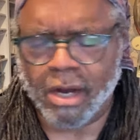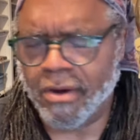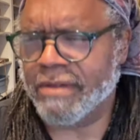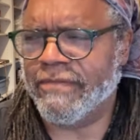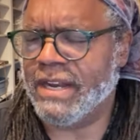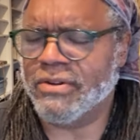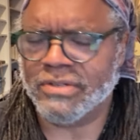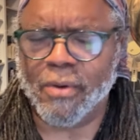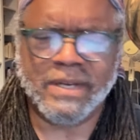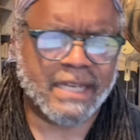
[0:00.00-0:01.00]
All the
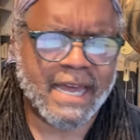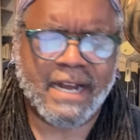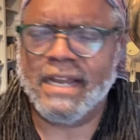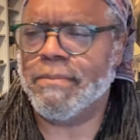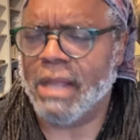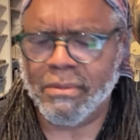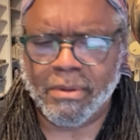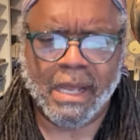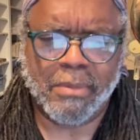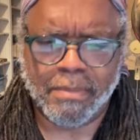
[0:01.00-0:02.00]
videos always edited. Blah
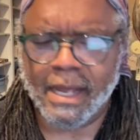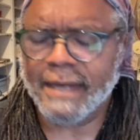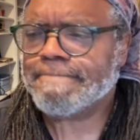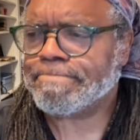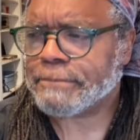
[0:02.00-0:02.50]
blah blah blah blah.